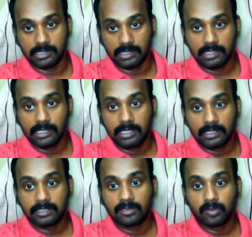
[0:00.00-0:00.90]
business.
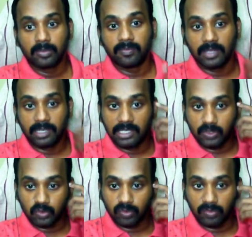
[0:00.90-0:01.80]
This would be very
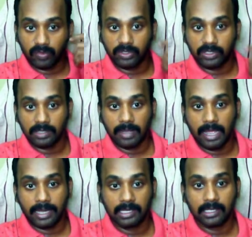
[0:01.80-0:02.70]
useful for them.
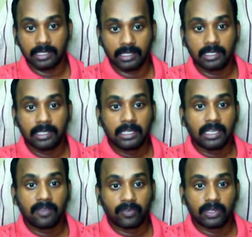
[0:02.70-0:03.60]
And
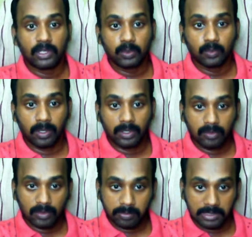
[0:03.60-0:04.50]
if at all you
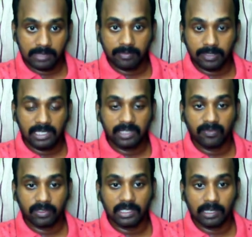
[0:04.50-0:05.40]
want specifically
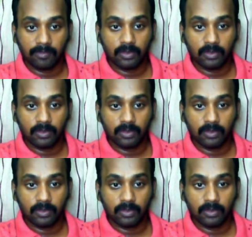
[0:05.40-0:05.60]
for the